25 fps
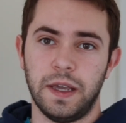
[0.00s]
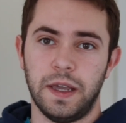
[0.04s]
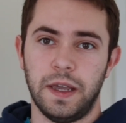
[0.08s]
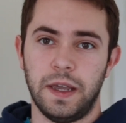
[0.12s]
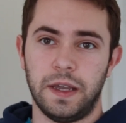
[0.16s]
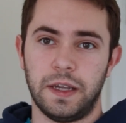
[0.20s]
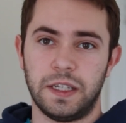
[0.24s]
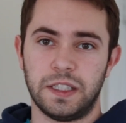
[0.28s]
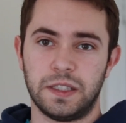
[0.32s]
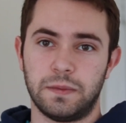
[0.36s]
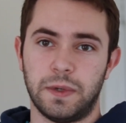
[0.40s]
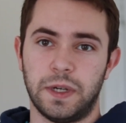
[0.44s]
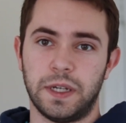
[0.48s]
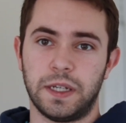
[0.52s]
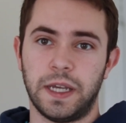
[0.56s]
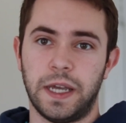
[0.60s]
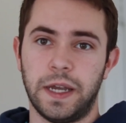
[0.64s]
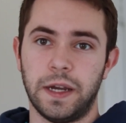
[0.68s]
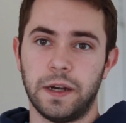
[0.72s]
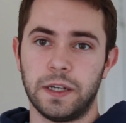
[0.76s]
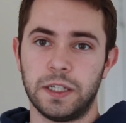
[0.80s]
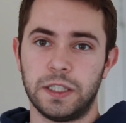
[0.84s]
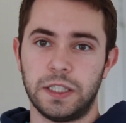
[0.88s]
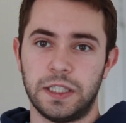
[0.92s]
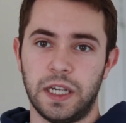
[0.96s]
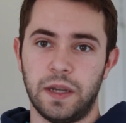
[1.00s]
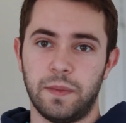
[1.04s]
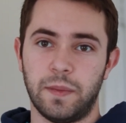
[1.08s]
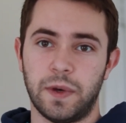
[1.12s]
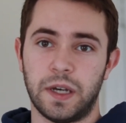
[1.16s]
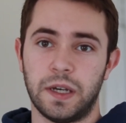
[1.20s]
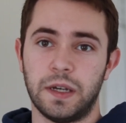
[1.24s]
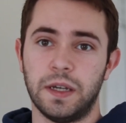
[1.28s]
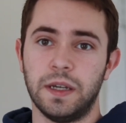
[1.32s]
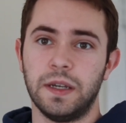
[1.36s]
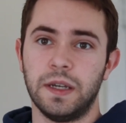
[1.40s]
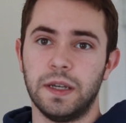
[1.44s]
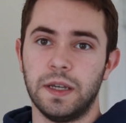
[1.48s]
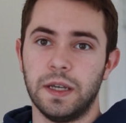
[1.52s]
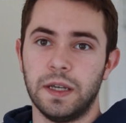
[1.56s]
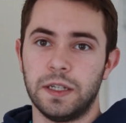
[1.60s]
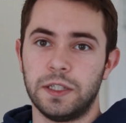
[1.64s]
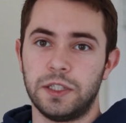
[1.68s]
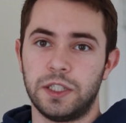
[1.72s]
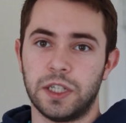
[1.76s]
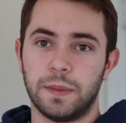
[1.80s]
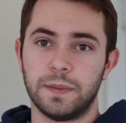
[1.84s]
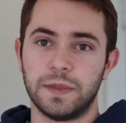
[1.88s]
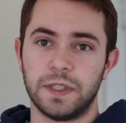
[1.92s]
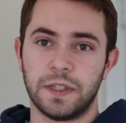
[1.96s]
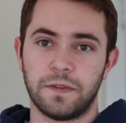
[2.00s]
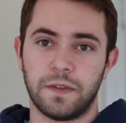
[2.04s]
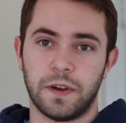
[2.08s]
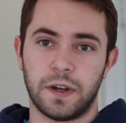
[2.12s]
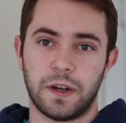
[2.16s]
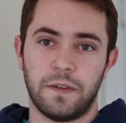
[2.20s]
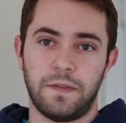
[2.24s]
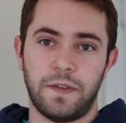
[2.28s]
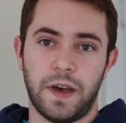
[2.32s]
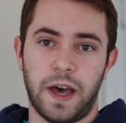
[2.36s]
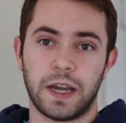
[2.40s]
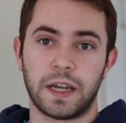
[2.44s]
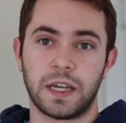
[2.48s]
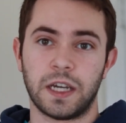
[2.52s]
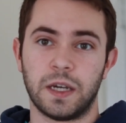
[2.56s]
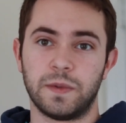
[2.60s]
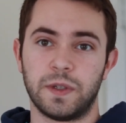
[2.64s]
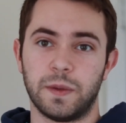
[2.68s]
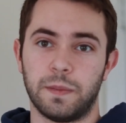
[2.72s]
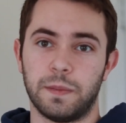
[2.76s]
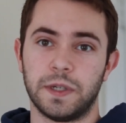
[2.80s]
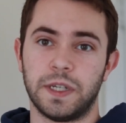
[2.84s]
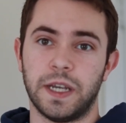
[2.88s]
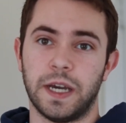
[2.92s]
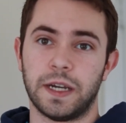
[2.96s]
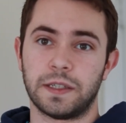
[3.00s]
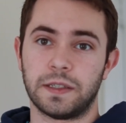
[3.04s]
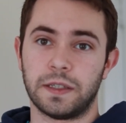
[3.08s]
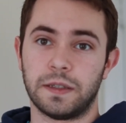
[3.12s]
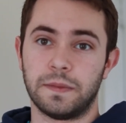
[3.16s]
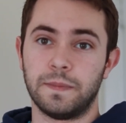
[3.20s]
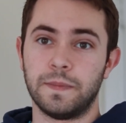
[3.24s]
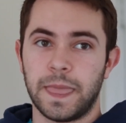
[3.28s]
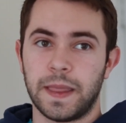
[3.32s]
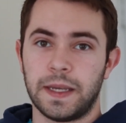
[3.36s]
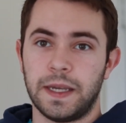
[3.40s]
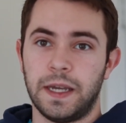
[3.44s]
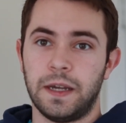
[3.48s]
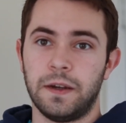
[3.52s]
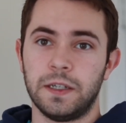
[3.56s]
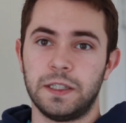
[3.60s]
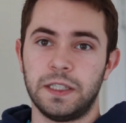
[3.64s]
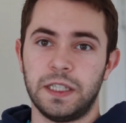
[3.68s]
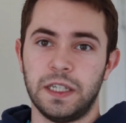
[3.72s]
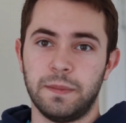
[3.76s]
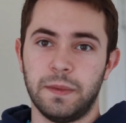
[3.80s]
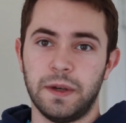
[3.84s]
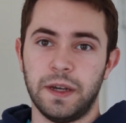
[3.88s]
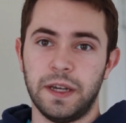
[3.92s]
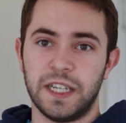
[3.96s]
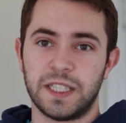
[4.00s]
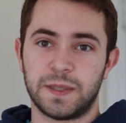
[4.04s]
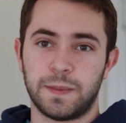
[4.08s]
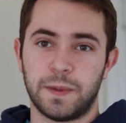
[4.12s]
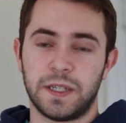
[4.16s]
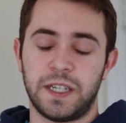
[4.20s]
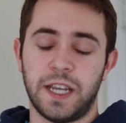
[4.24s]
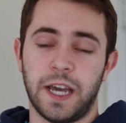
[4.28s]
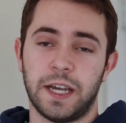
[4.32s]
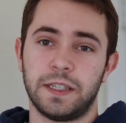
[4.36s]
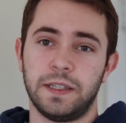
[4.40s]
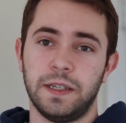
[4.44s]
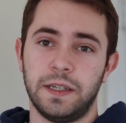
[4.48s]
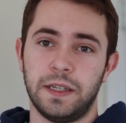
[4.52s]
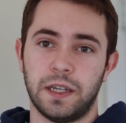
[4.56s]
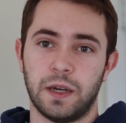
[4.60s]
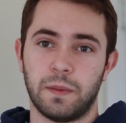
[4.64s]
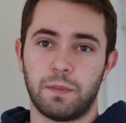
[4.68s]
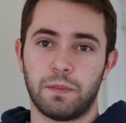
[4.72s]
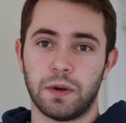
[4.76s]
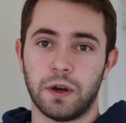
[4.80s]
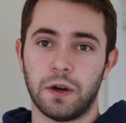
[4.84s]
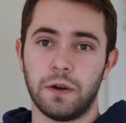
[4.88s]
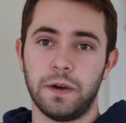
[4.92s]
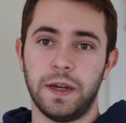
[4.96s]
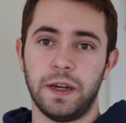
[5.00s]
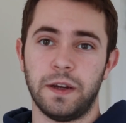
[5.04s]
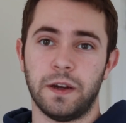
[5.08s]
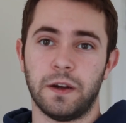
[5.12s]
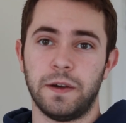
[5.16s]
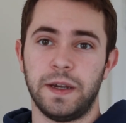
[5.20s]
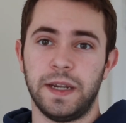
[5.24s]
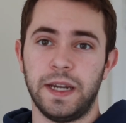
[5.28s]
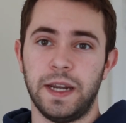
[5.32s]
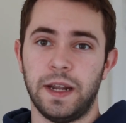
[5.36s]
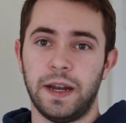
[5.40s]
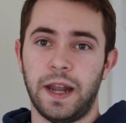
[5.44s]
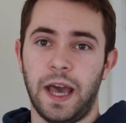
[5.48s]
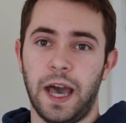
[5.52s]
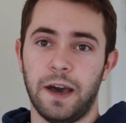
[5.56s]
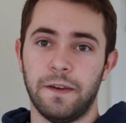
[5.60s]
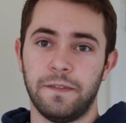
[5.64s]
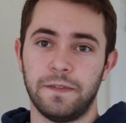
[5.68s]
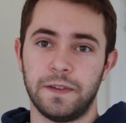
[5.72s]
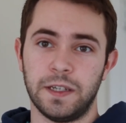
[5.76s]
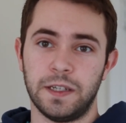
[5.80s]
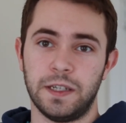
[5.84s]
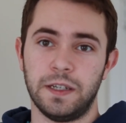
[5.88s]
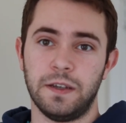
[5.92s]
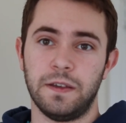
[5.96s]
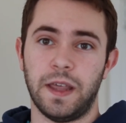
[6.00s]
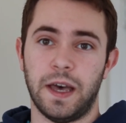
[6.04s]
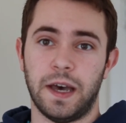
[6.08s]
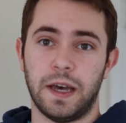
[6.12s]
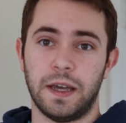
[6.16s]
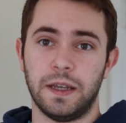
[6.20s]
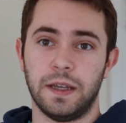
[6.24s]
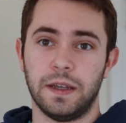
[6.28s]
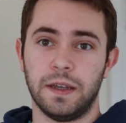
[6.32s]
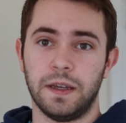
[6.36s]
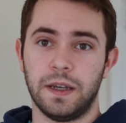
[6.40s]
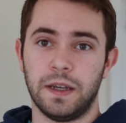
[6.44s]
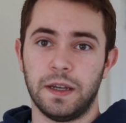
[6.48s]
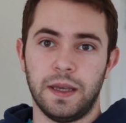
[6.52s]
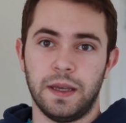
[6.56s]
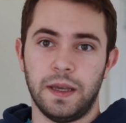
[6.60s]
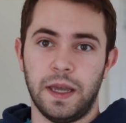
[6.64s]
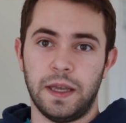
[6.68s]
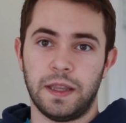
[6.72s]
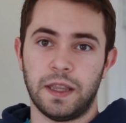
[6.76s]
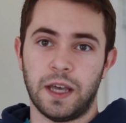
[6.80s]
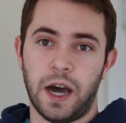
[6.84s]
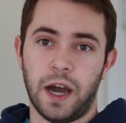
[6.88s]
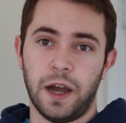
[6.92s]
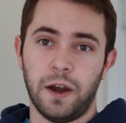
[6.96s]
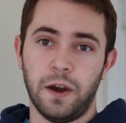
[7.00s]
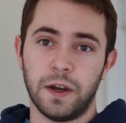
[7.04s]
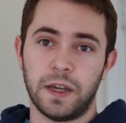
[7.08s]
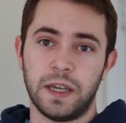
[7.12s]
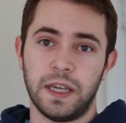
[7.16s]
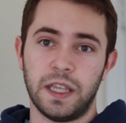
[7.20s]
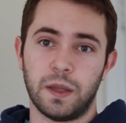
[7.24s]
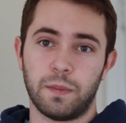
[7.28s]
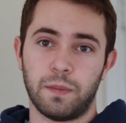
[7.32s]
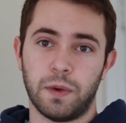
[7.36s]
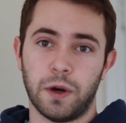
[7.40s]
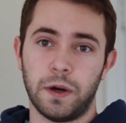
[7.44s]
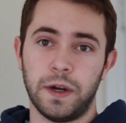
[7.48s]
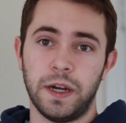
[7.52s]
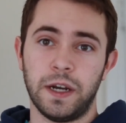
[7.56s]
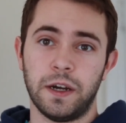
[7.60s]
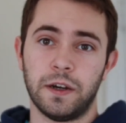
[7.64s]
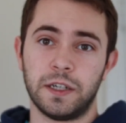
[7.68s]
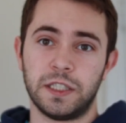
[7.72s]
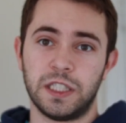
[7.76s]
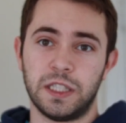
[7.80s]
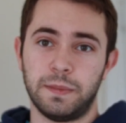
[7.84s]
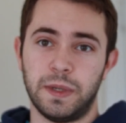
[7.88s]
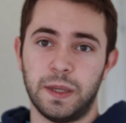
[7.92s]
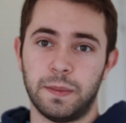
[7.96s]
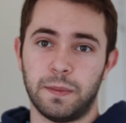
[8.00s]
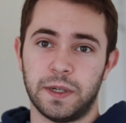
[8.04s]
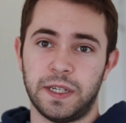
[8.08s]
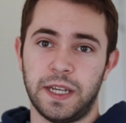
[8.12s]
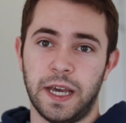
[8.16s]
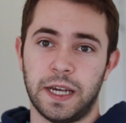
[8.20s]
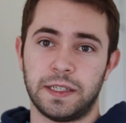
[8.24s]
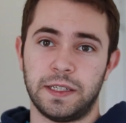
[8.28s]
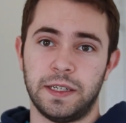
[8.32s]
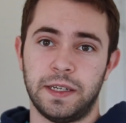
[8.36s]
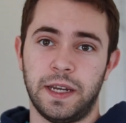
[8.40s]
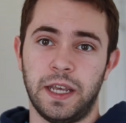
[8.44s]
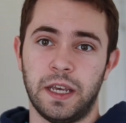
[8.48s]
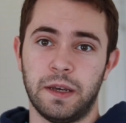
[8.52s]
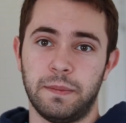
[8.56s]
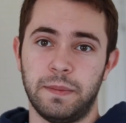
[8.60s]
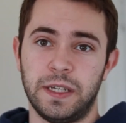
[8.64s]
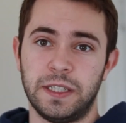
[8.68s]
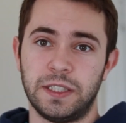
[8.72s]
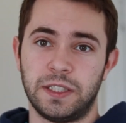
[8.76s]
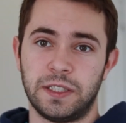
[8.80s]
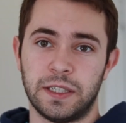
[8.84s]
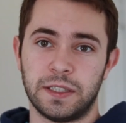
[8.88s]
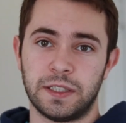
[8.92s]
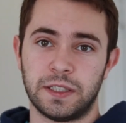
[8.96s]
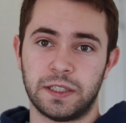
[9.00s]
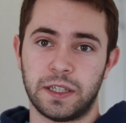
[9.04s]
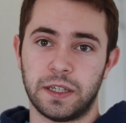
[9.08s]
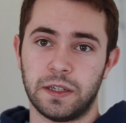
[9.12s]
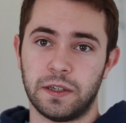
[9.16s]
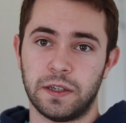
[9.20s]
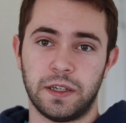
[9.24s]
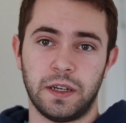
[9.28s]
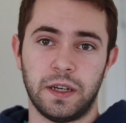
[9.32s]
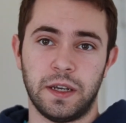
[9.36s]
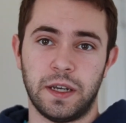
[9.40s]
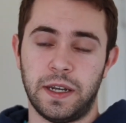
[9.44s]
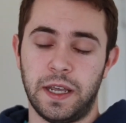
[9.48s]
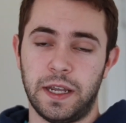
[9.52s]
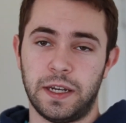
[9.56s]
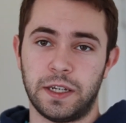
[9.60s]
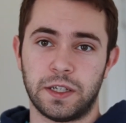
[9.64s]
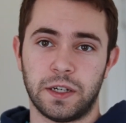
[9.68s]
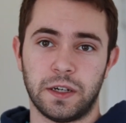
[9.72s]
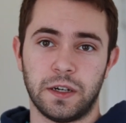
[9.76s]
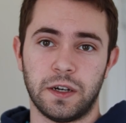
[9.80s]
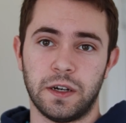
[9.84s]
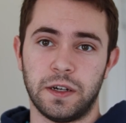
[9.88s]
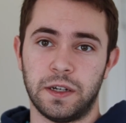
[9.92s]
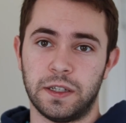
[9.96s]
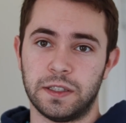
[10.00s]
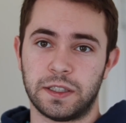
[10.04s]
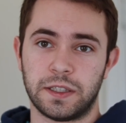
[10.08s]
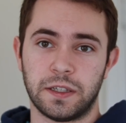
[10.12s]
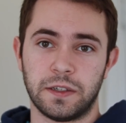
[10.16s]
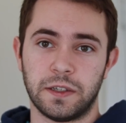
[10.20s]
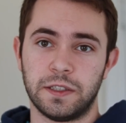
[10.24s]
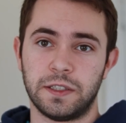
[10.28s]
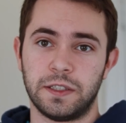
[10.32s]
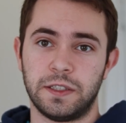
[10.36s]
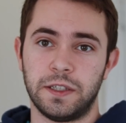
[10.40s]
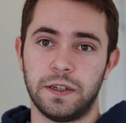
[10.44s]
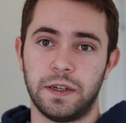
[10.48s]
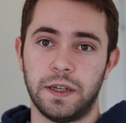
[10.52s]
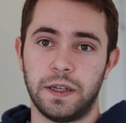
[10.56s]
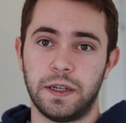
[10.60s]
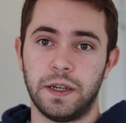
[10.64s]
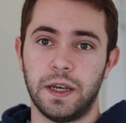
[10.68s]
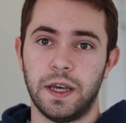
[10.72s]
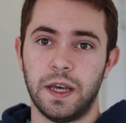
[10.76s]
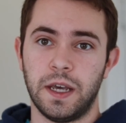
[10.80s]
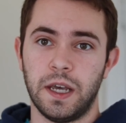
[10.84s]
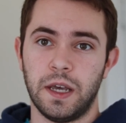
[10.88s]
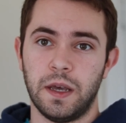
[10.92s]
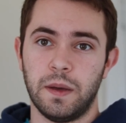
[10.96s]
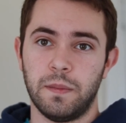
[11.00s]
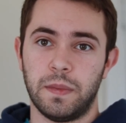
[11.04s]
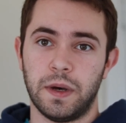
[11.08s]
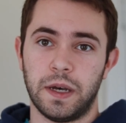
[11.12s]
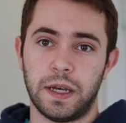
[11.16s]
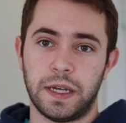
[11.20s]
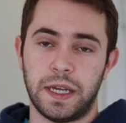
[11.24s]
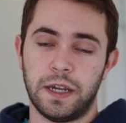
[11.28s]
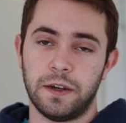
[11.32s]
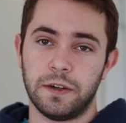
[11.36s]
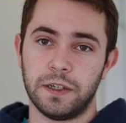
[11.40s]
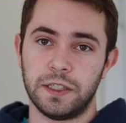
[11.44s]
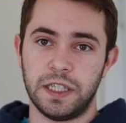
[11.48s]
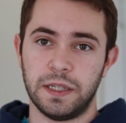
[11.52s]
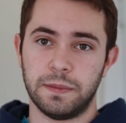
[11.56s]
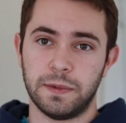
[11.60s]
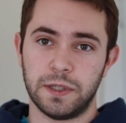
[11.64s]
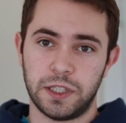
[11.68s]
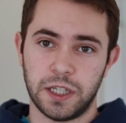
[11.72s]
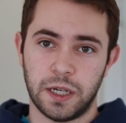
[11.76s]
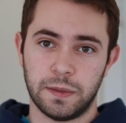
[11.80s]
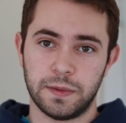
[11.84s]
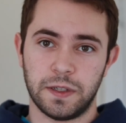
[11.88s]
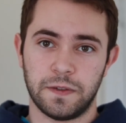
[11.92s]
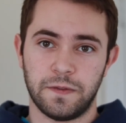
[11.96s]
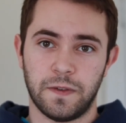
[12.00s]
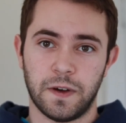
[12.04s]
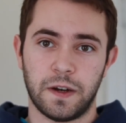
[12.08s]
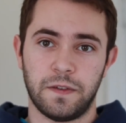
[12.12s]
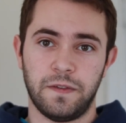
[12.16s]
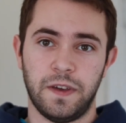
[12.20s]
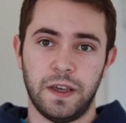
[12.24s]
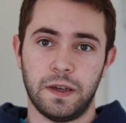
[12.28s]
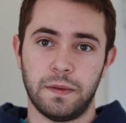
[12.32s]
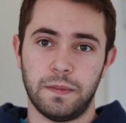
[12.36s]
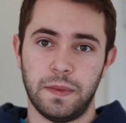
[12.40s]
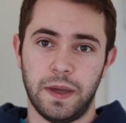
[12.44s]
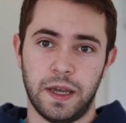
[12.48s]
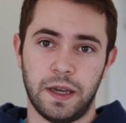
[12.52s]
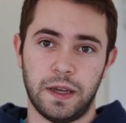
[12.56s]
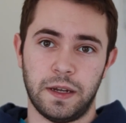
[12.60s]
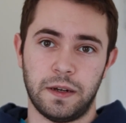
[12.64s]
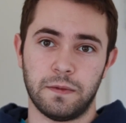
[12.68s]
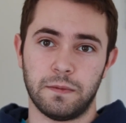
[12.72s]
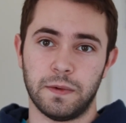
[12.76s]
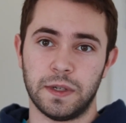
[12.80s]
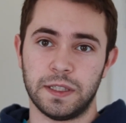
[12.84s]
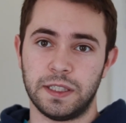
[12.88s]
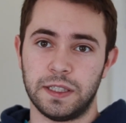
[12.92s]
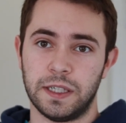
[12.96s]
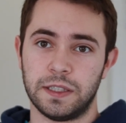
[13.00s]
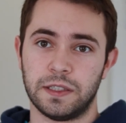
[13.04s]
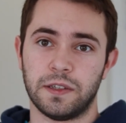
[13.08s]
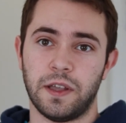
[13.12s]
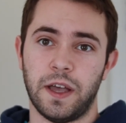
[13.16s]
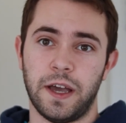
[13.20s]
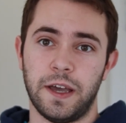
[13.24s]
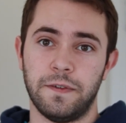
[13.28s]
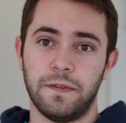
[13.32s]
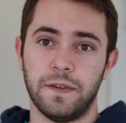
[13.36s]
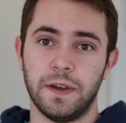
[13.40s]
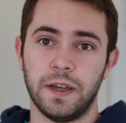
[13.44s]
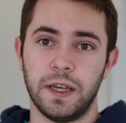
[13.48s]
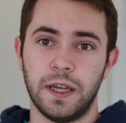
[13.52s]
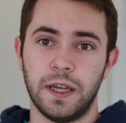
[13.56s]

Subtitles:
is when Kirishima jumps in front of Batgum to protect him. Kirishima is protecting a pro hero. He didn't have to do that. In the hierarchy, the pro hero should be protecting him. He's just still an intern, still a student. But Kirishima jumps in front of him and risks his life.